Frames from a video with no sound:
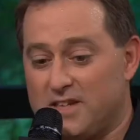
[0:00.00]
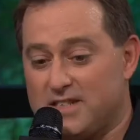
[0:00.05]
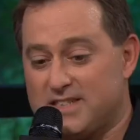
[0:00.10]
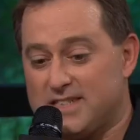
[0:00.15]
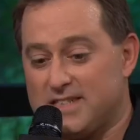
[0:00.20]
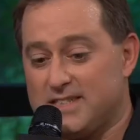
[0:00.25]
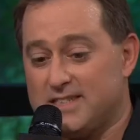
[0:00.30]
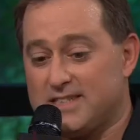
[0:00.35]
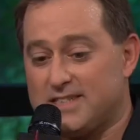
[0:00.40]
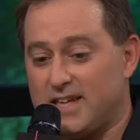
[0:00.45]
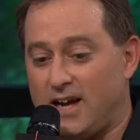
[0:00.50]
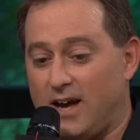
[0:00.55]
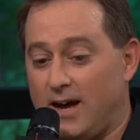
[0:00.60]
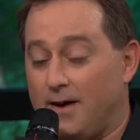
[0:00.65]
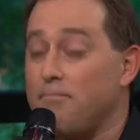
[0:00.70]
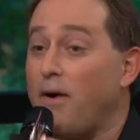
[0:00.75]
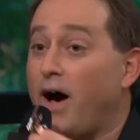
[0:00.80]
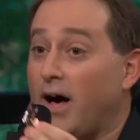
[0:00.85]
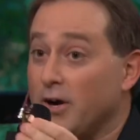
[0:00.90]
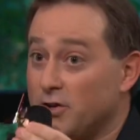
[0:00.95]
this is uh,
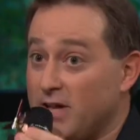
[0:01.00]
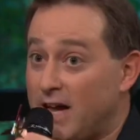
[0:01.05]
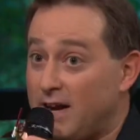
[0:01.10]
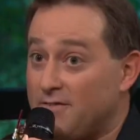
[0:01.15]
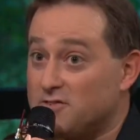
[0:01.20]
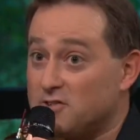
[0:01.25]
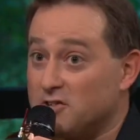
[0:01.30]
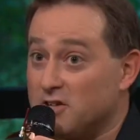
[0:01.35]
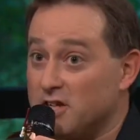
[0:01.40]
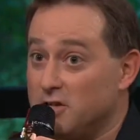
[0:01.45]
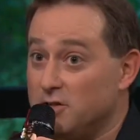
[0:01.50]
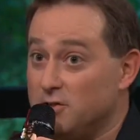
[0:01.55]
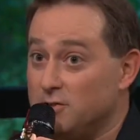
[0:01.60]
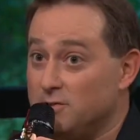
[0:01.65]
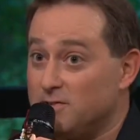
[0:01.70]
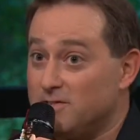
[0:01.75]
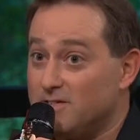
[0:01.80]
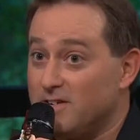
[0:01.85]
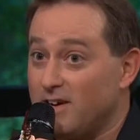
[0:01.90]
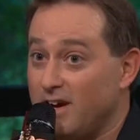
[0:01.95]
bottled after you. No,
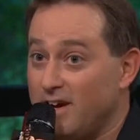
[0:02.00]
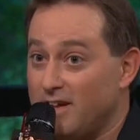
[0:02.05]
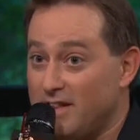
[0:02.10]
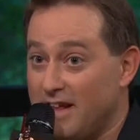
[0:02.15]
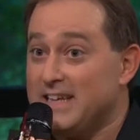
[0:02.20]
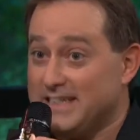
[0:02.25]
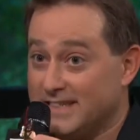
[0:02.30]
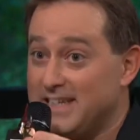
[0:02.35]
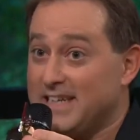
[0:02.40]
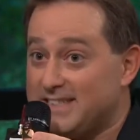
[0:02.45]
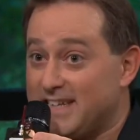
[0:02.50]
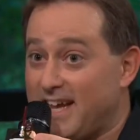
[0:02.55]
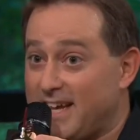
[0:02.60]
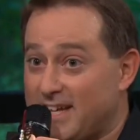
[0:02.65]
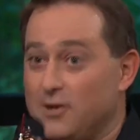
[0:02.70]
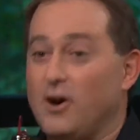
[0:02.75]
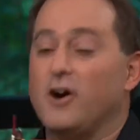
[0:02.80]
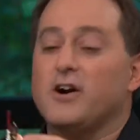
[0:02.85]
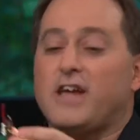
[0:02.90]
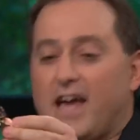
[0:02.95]
that's me. Is that
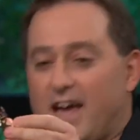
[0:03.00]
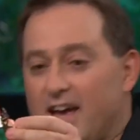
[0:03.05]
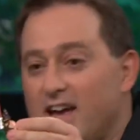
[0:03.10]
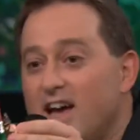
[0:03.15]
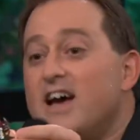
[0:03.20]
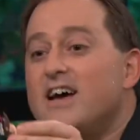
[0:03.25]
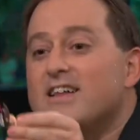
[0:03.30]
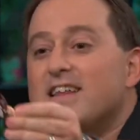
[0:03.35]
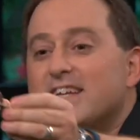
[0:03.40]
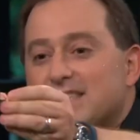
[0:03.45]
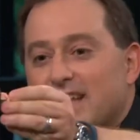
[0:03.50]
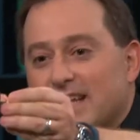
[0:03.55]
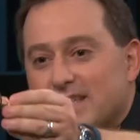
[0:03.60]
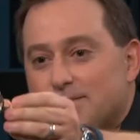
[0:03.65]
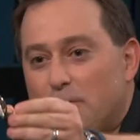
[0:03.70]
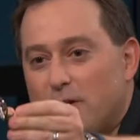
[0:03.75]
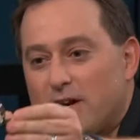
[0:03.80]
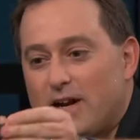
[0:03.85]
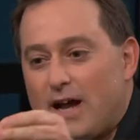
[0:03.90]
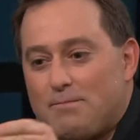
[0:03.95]
you? Okay. Yeah. Let's, let's
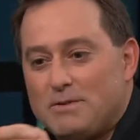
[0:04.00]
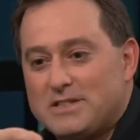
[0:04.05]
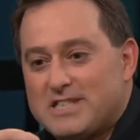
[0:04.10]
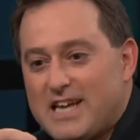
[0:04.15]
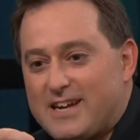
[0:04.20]
put it up and